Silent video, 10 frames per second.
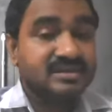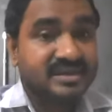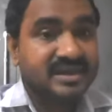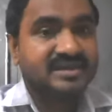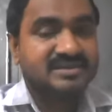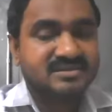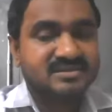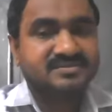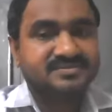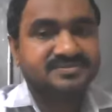That
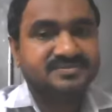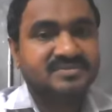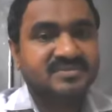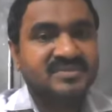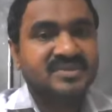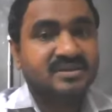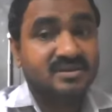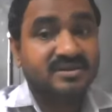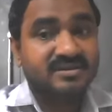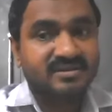is,
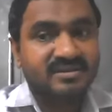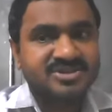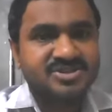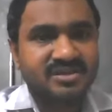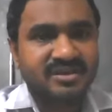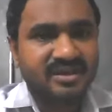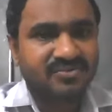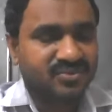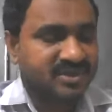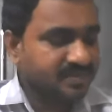listen
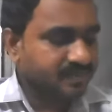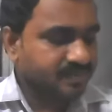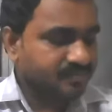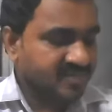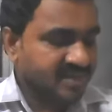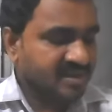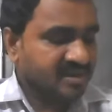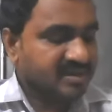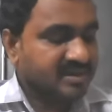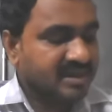carefully.
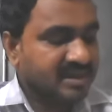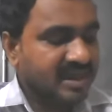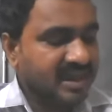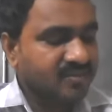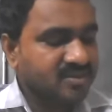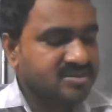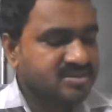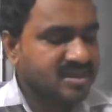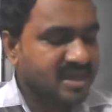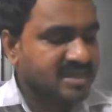A language
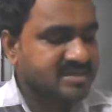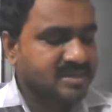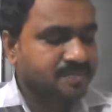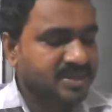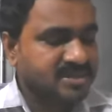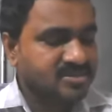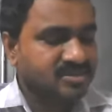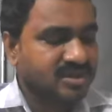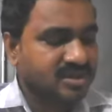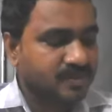has a
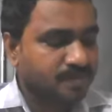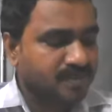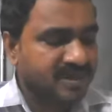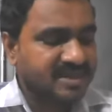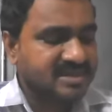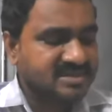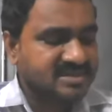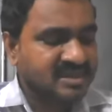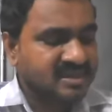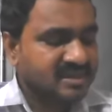particular
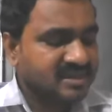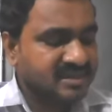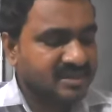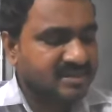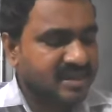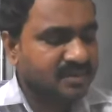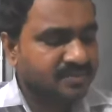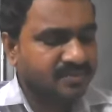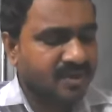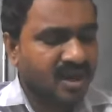place in the
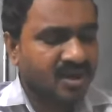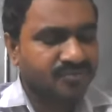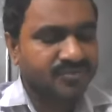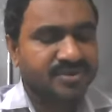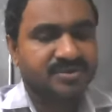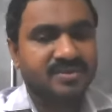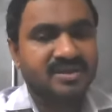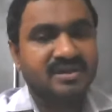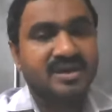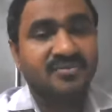realm of
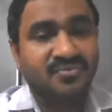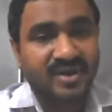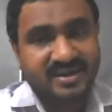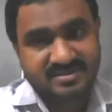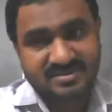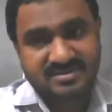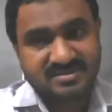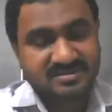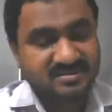human affairs.